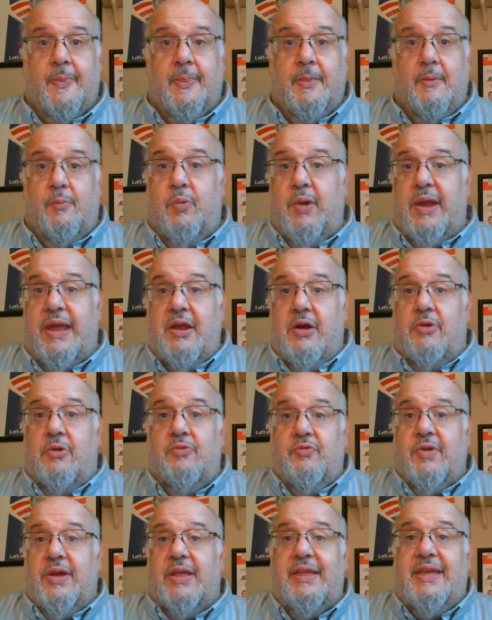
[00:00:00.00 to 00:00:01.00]
We
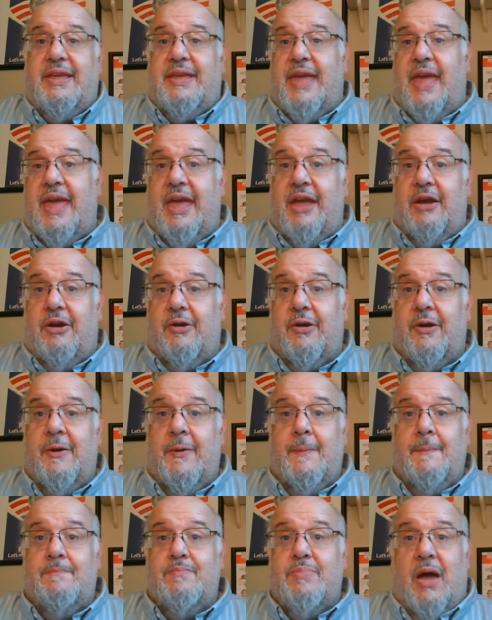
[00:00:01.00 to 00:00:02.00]
don't really care
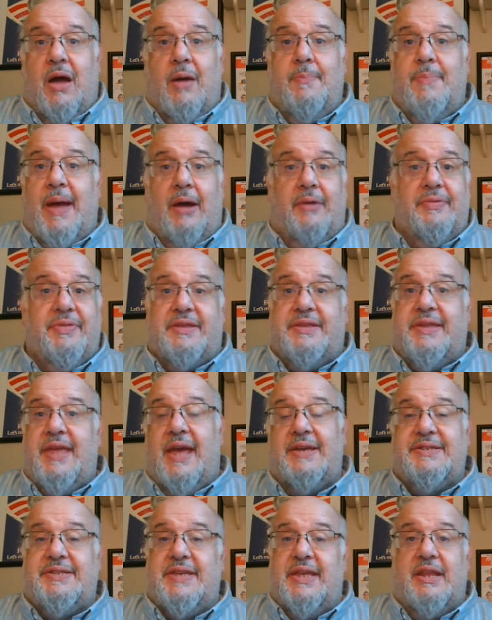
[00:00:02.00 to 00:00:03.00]
about the
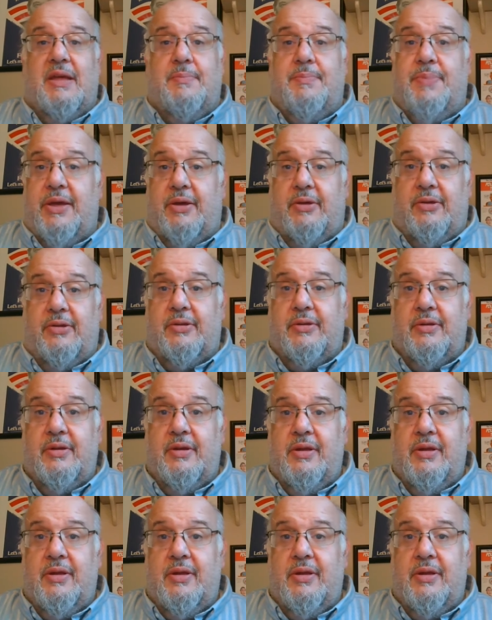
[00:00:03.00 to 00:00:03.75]
text in a bill